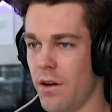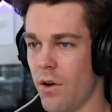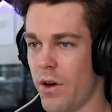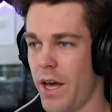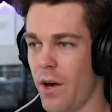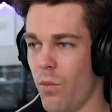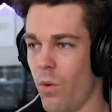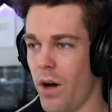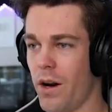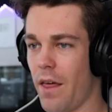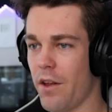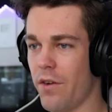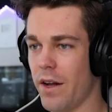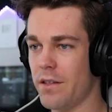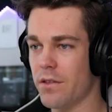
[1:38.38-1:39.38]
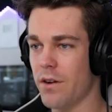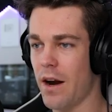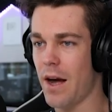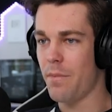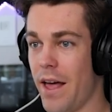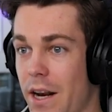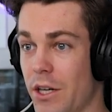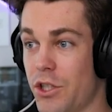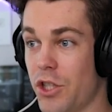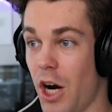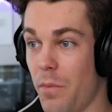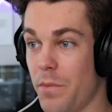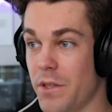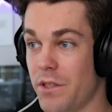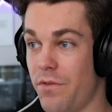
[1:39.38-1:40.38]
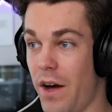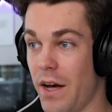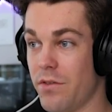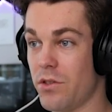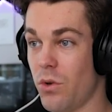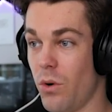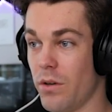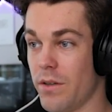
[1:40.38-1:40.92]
Okay, 1 netherite scrap and a sharpness 5 sword.